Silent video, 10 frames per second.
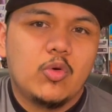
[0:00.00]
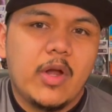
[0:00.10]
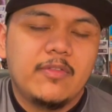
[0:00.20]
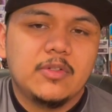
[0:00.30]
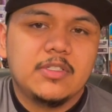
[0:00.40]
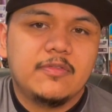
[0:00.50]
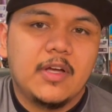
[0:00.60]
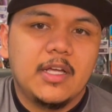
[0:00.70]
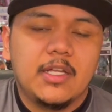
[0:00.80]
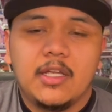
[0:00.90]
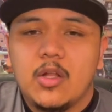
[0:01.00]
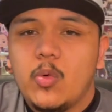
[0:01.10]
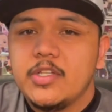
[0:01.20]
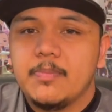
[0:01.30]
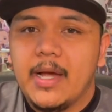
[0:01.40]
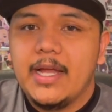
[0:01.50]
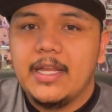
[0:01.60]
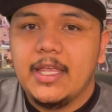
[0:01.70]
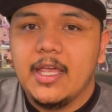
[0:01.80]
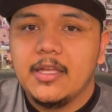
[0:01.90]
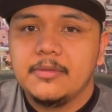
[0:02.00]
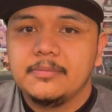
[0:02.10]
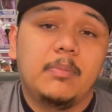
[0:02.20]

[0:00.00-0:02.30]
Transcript: rifle to find. I can always buy it again.